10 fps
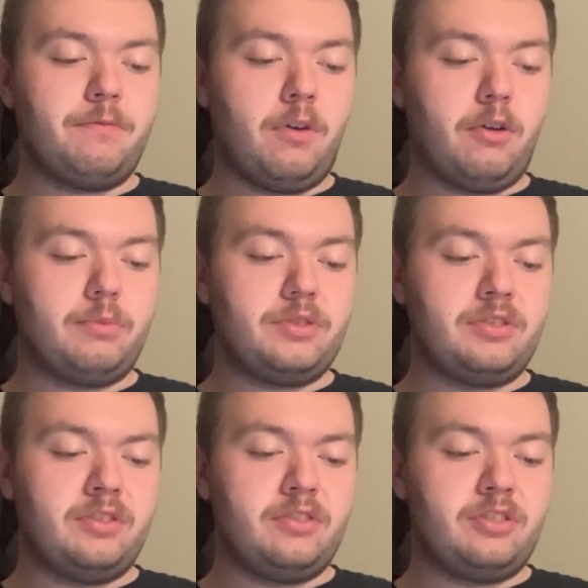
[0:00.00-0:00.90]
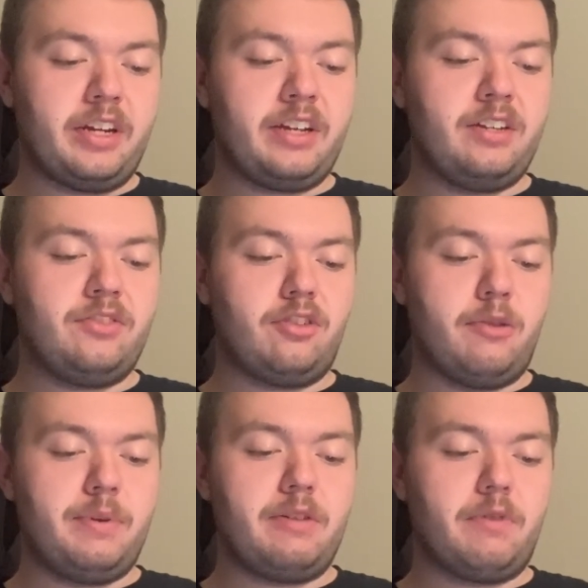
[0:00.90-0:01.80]
farms chickens are
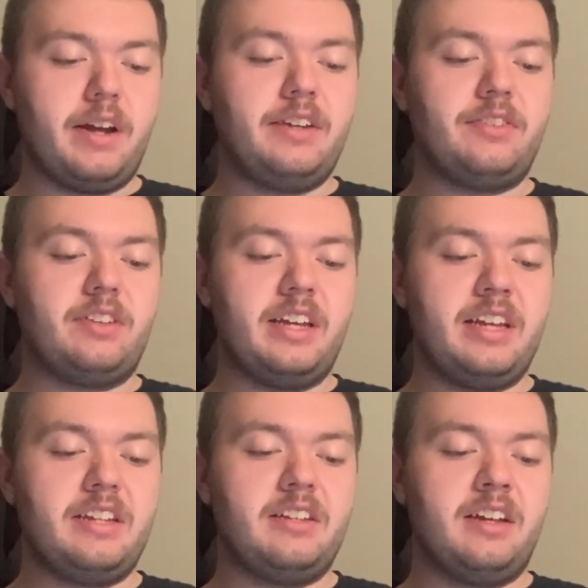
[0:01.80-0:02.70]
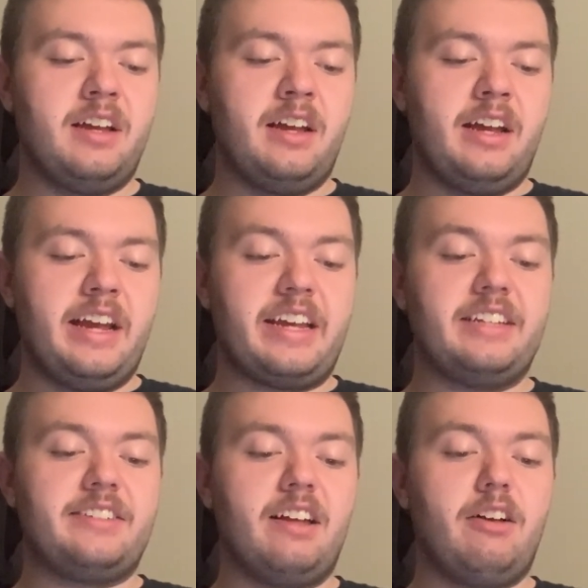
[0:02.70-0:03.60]
being raised and can
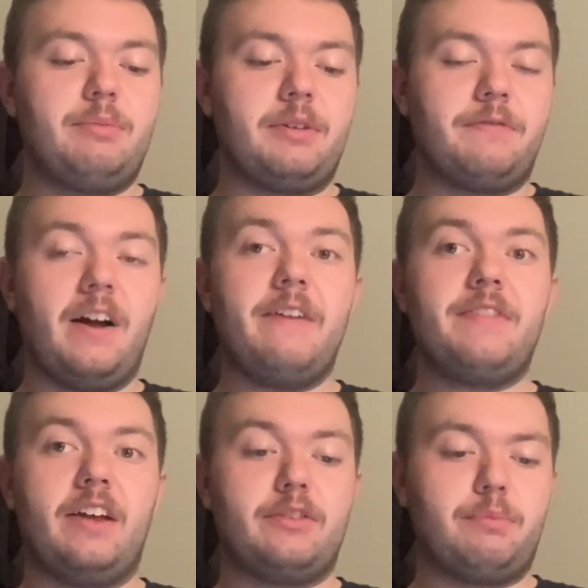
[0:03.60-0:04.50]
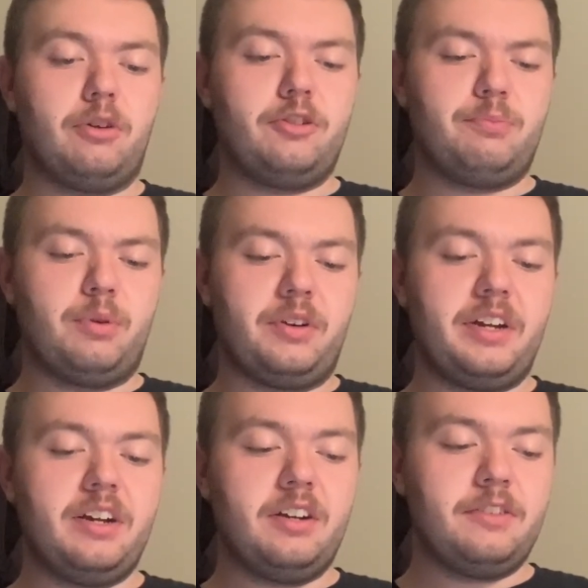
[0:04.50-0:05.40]
sell up to 5,000 birds per
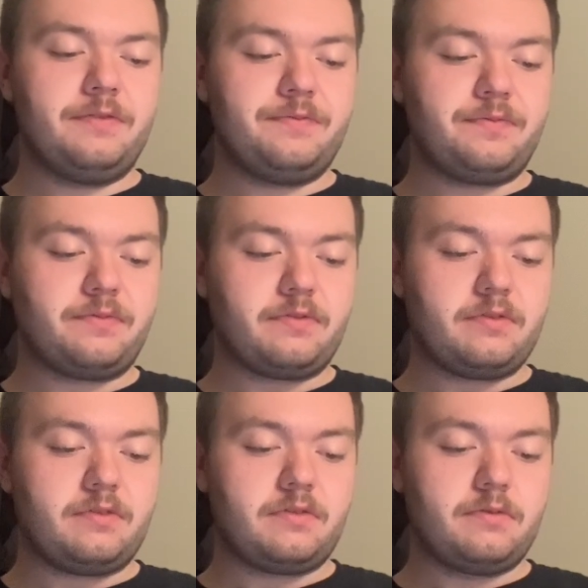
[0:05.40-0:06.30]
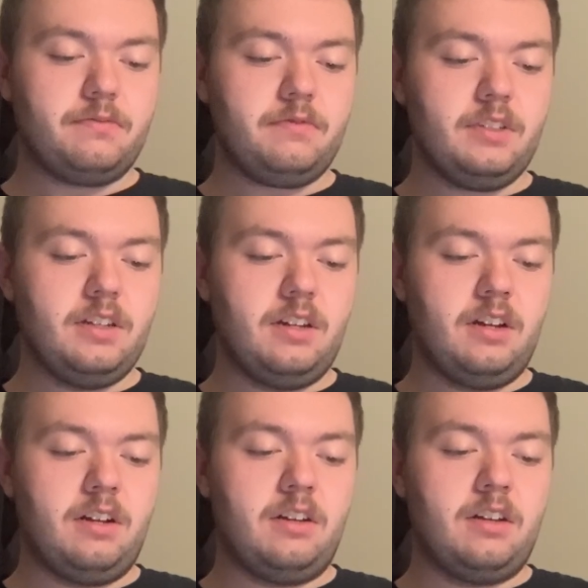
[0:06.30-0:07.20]
year.
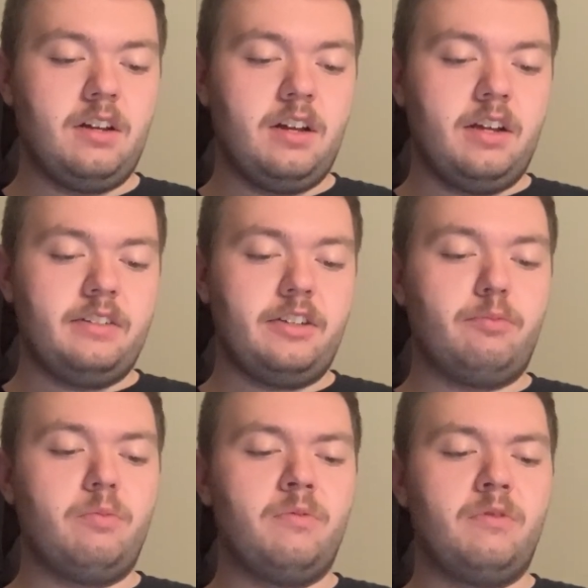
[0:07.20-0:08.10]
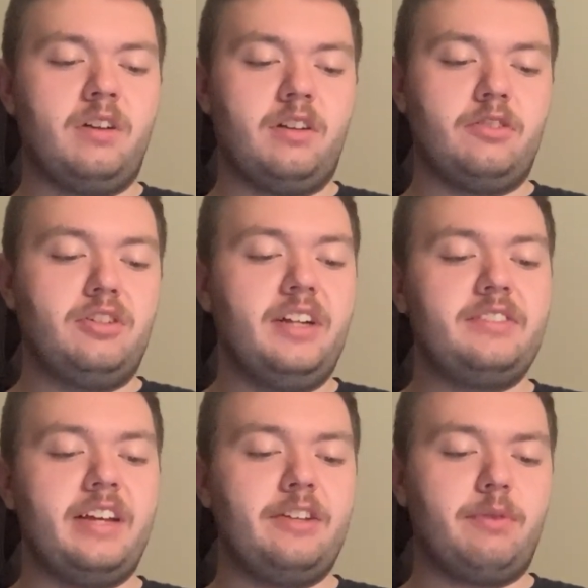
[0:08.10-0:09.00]
The United
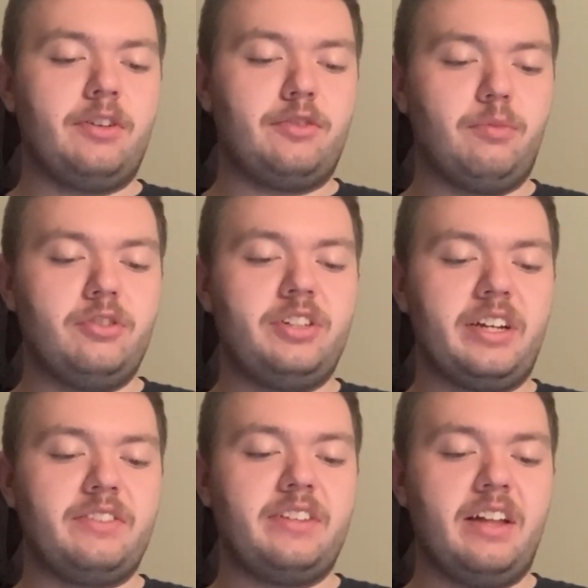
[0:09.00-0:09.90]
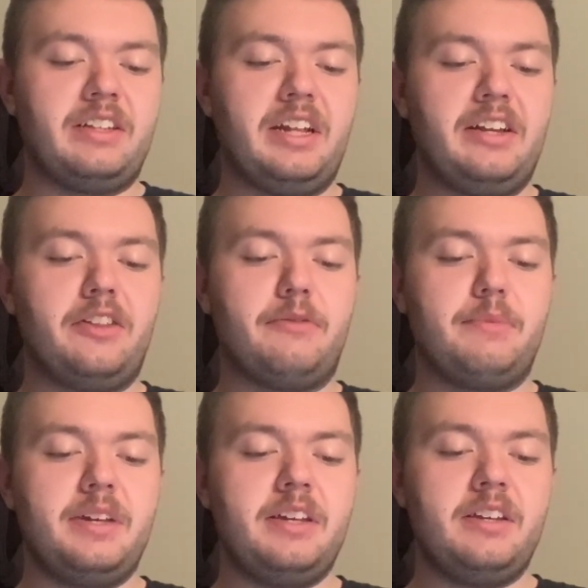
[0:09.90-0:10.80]
States raises more chickens now than any other
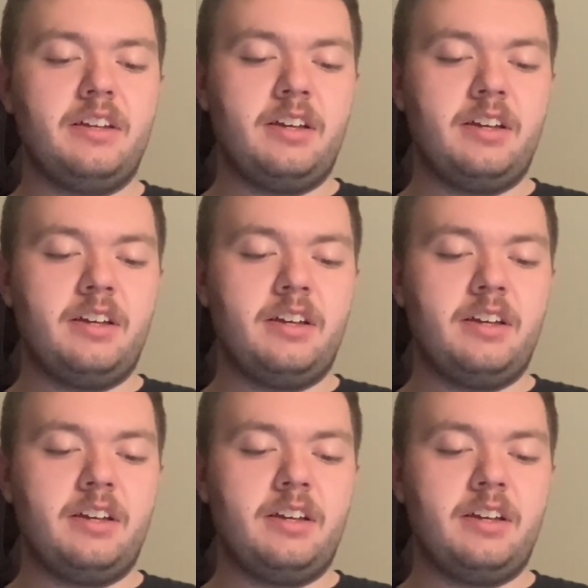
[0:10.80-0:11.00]
meat.